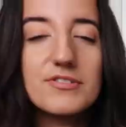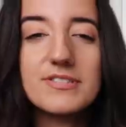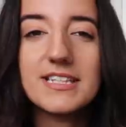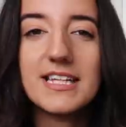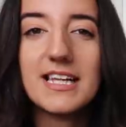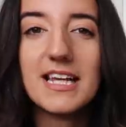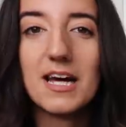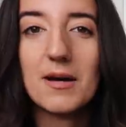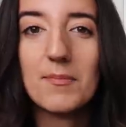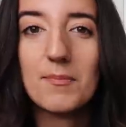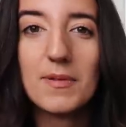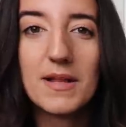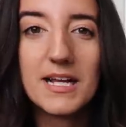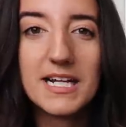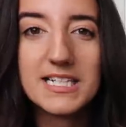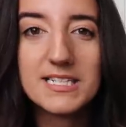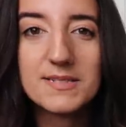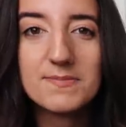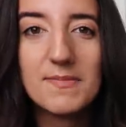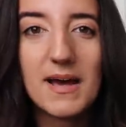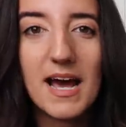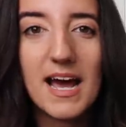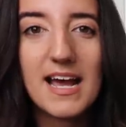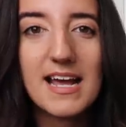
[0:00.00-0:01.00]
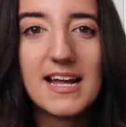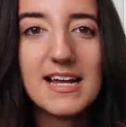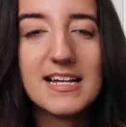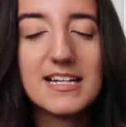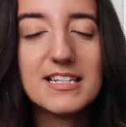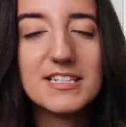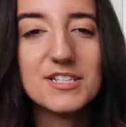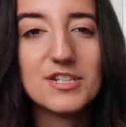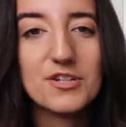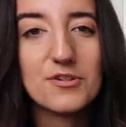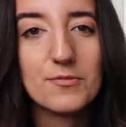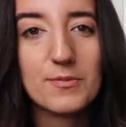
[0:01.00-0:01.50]
using a placemat
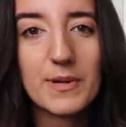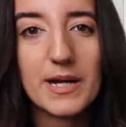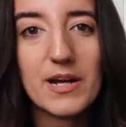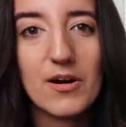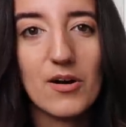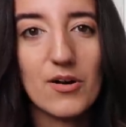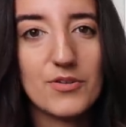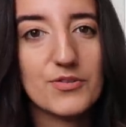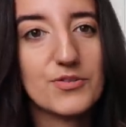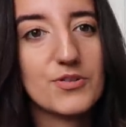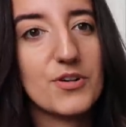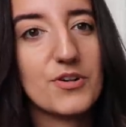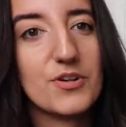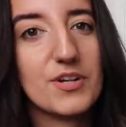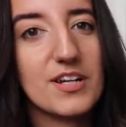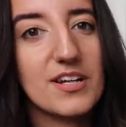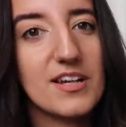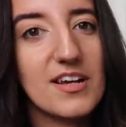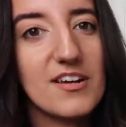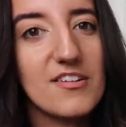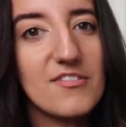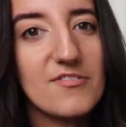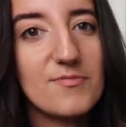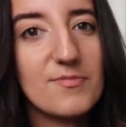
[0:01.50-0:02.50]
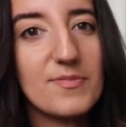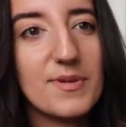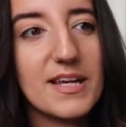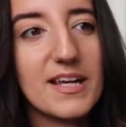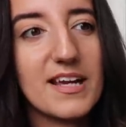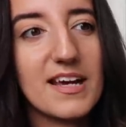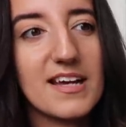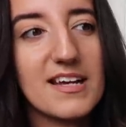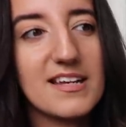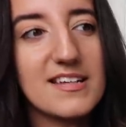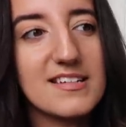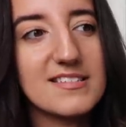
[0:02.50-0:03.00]
is a great alternative
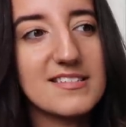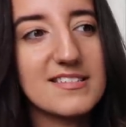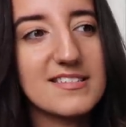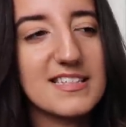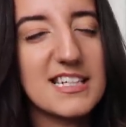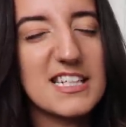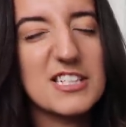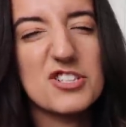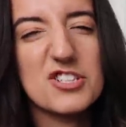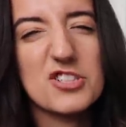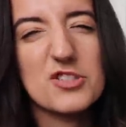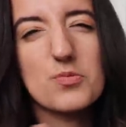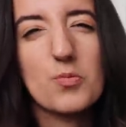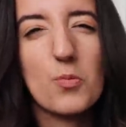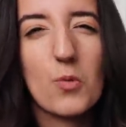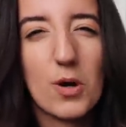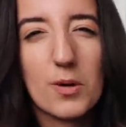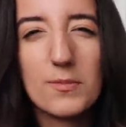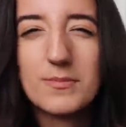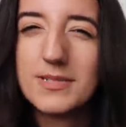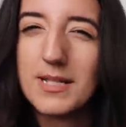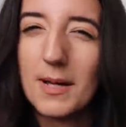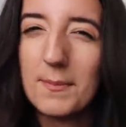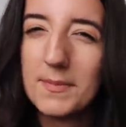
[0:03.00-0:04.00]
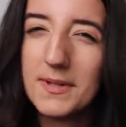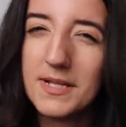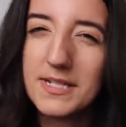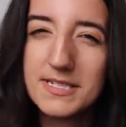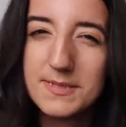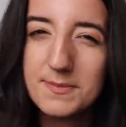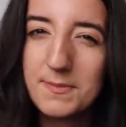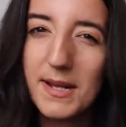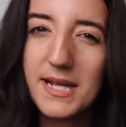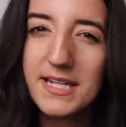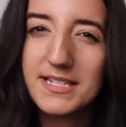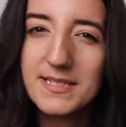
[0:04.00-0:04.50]
because it just warms up the
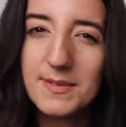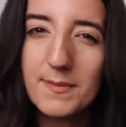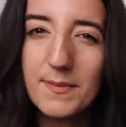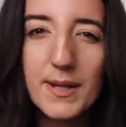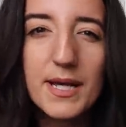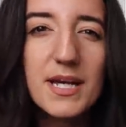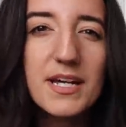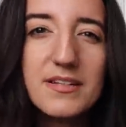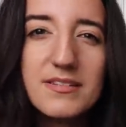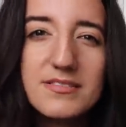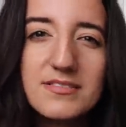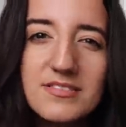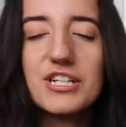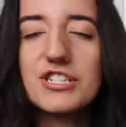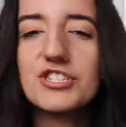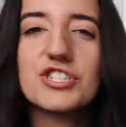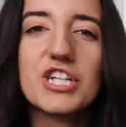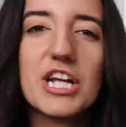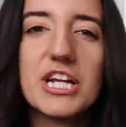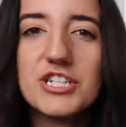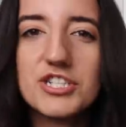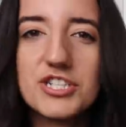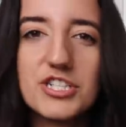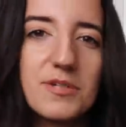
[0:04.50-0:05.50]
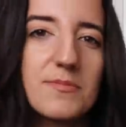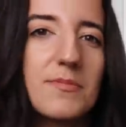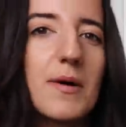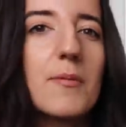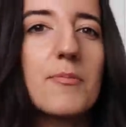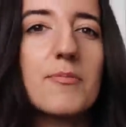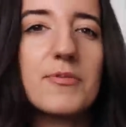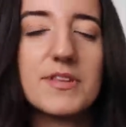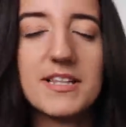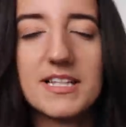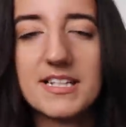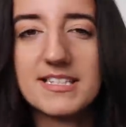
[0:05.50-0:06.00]
space a bit. You can change them
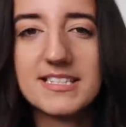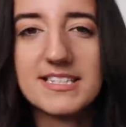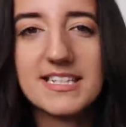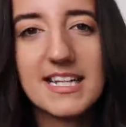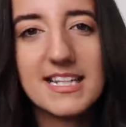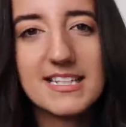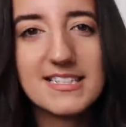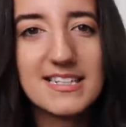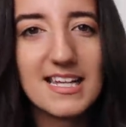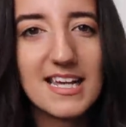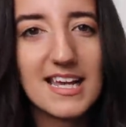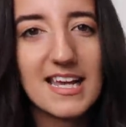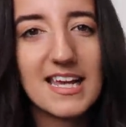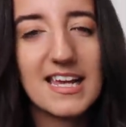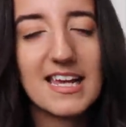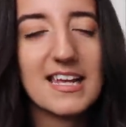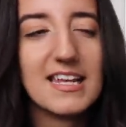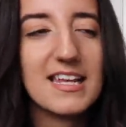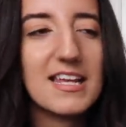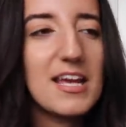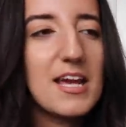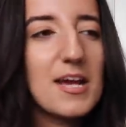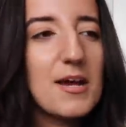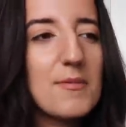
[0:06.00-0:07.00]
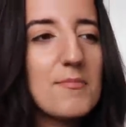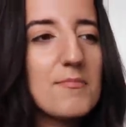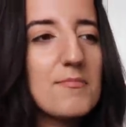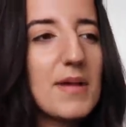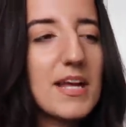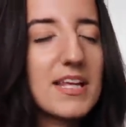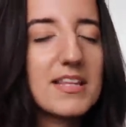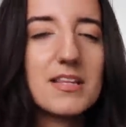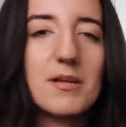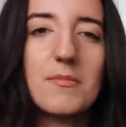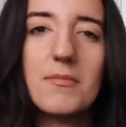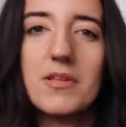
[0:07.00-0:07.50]
up with the season,
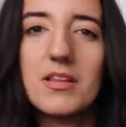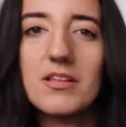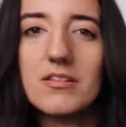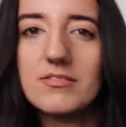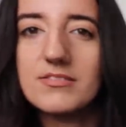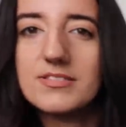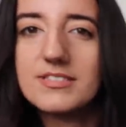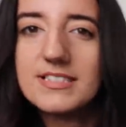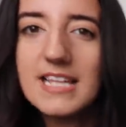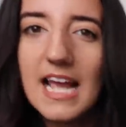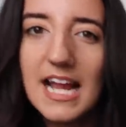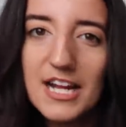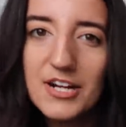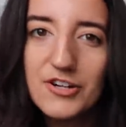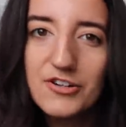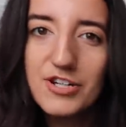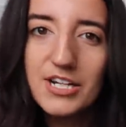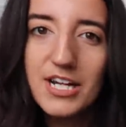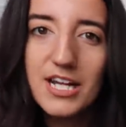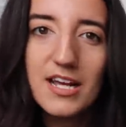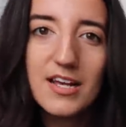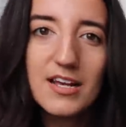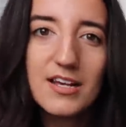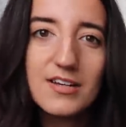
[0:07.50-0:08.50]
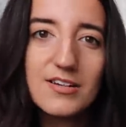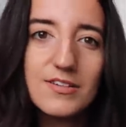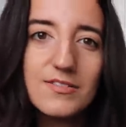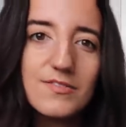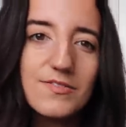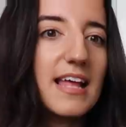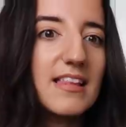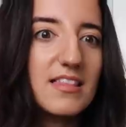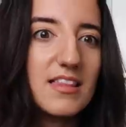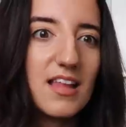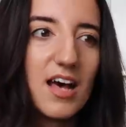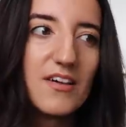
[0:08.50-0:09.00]
make them a little decorative.
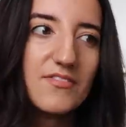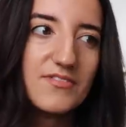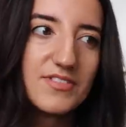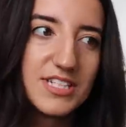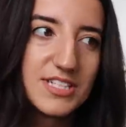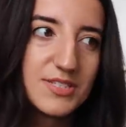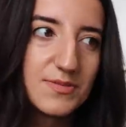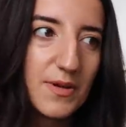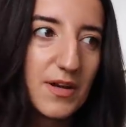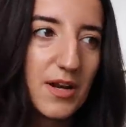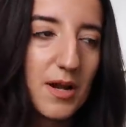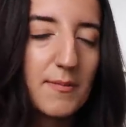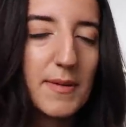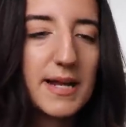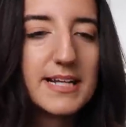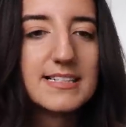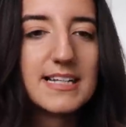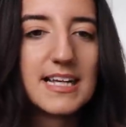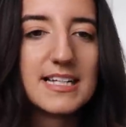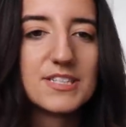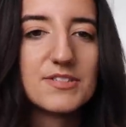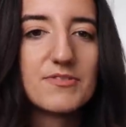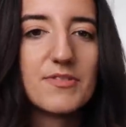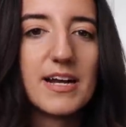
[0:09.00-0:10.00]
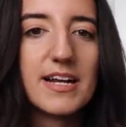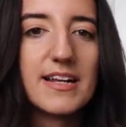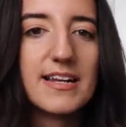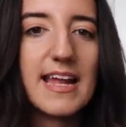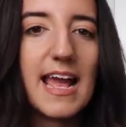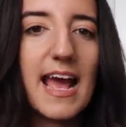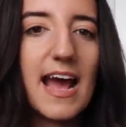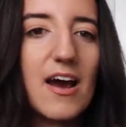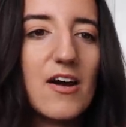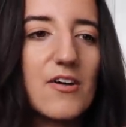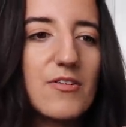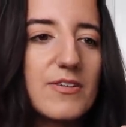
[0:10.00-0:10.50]
I love this one on my desk right
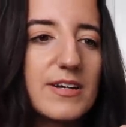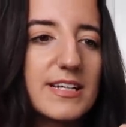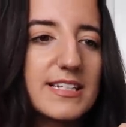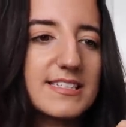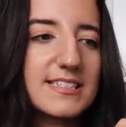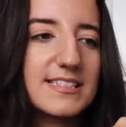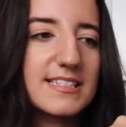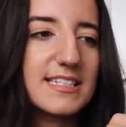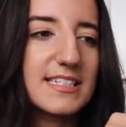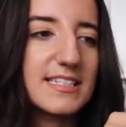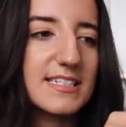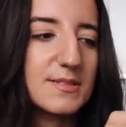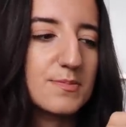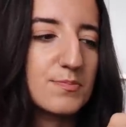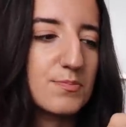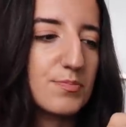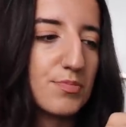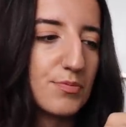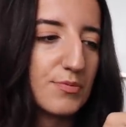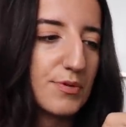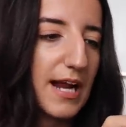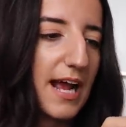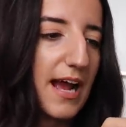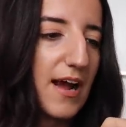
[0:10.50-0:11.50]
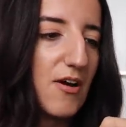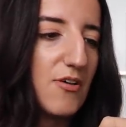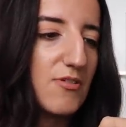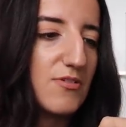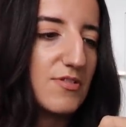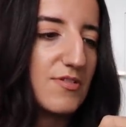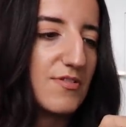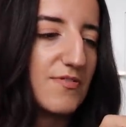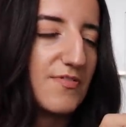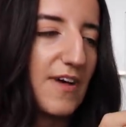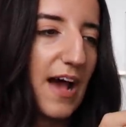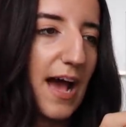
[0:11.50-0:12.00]
now. It's this
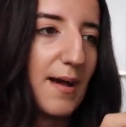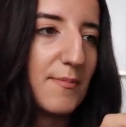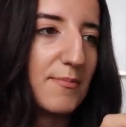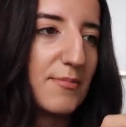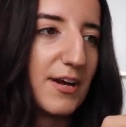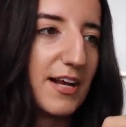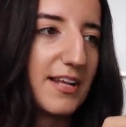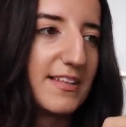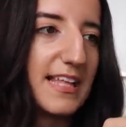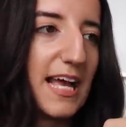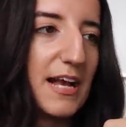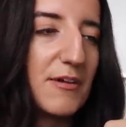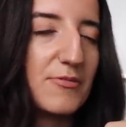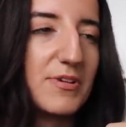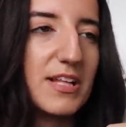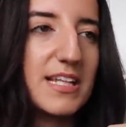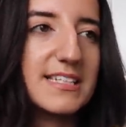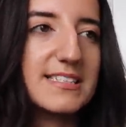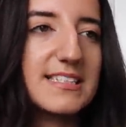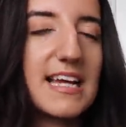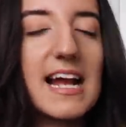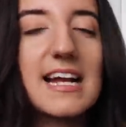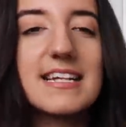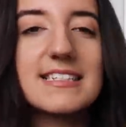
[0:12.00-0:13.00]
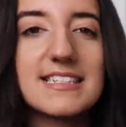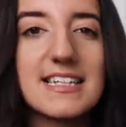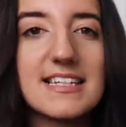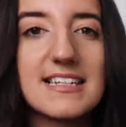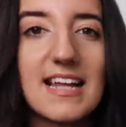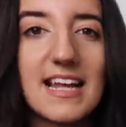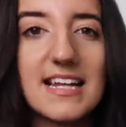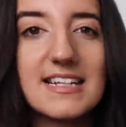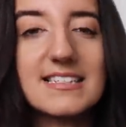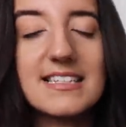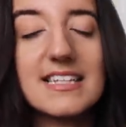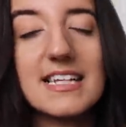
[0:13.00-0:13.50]
brown fabric that really ties in
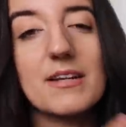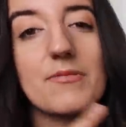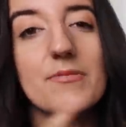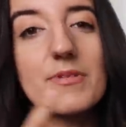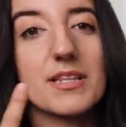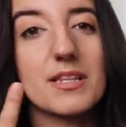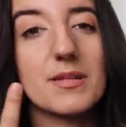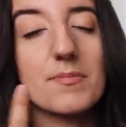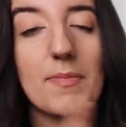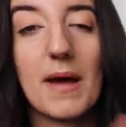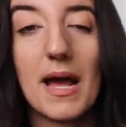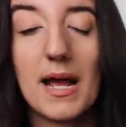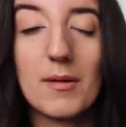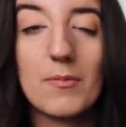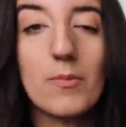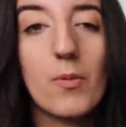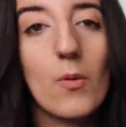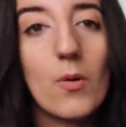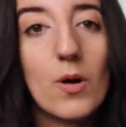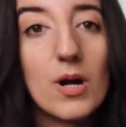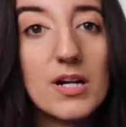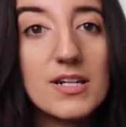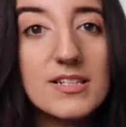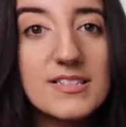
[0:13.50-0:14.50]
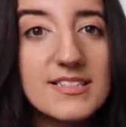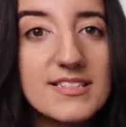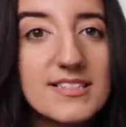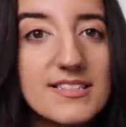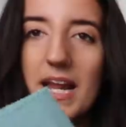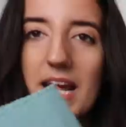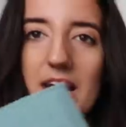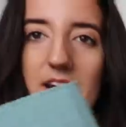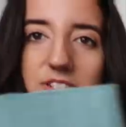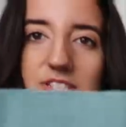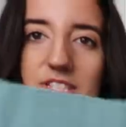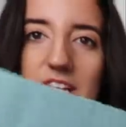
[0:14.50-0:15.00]
nicely with the pegboards.
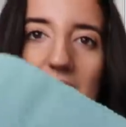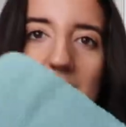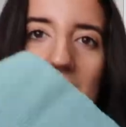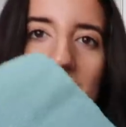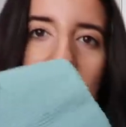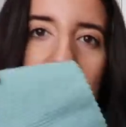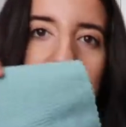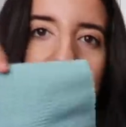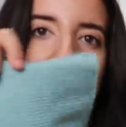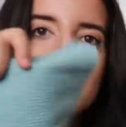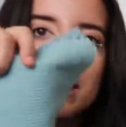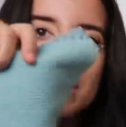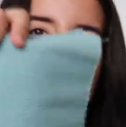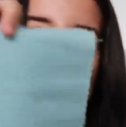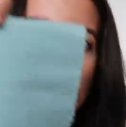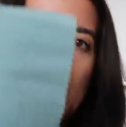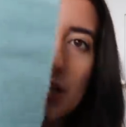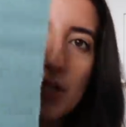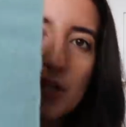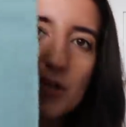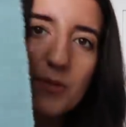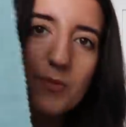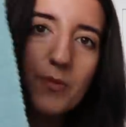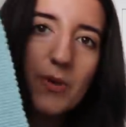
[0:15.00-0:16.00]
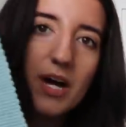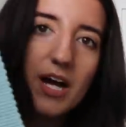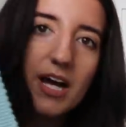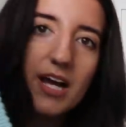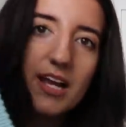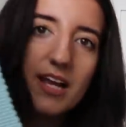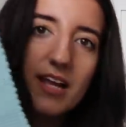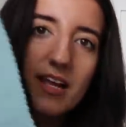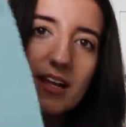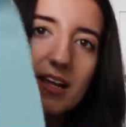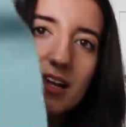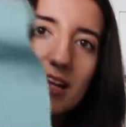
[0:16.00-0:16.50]
But I also have like this blue
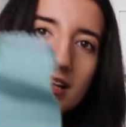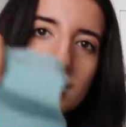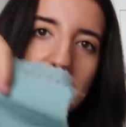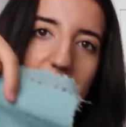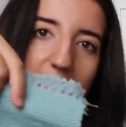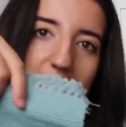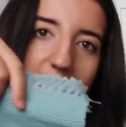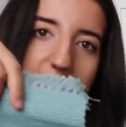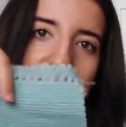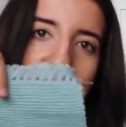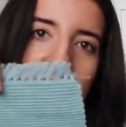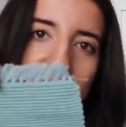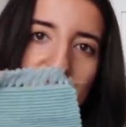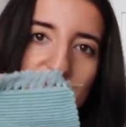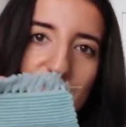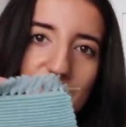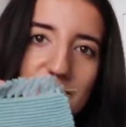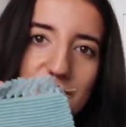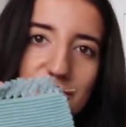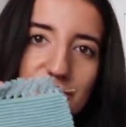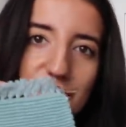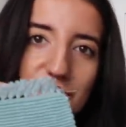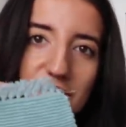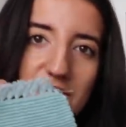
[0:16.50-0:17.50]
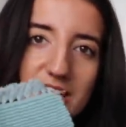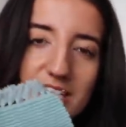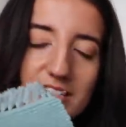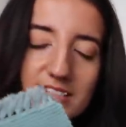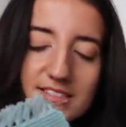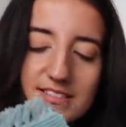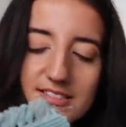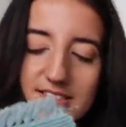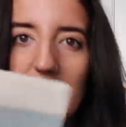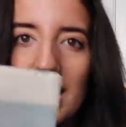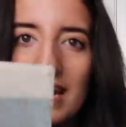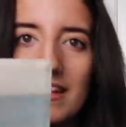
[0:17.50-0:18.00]
one that has
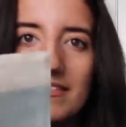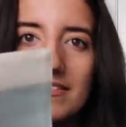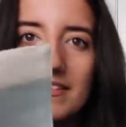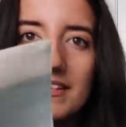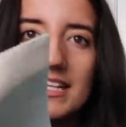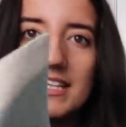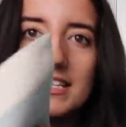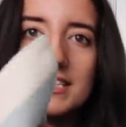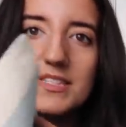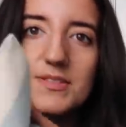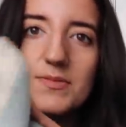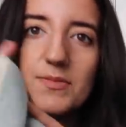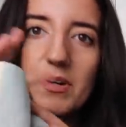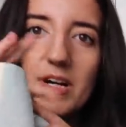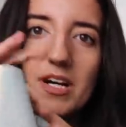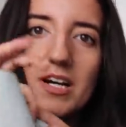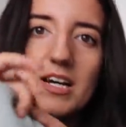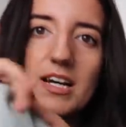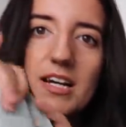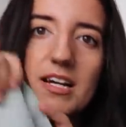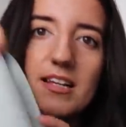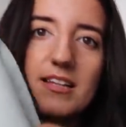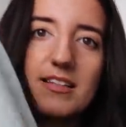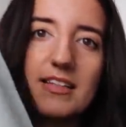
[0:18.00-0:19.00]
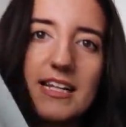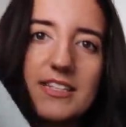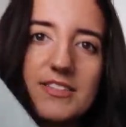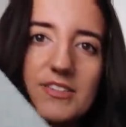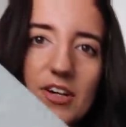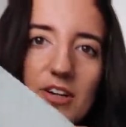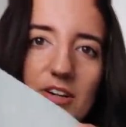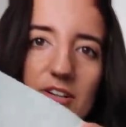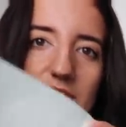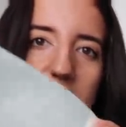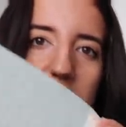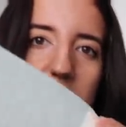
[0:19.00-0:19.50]
fringes and this one that's
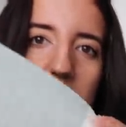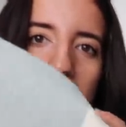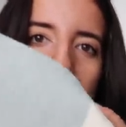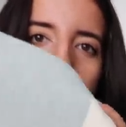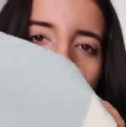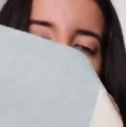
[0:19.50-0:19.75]
also